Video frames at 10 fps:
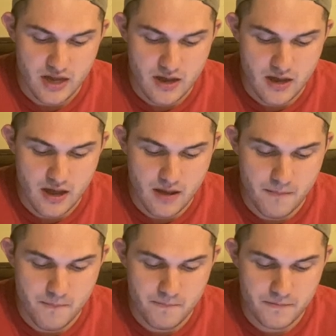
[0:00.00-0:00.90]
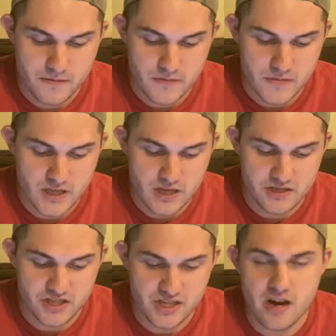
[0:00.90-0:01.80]

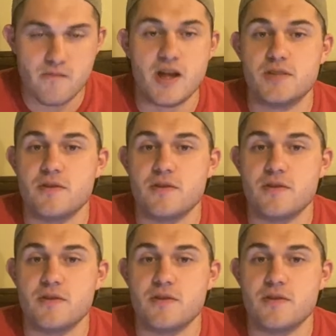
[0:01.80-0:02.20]
It reminds me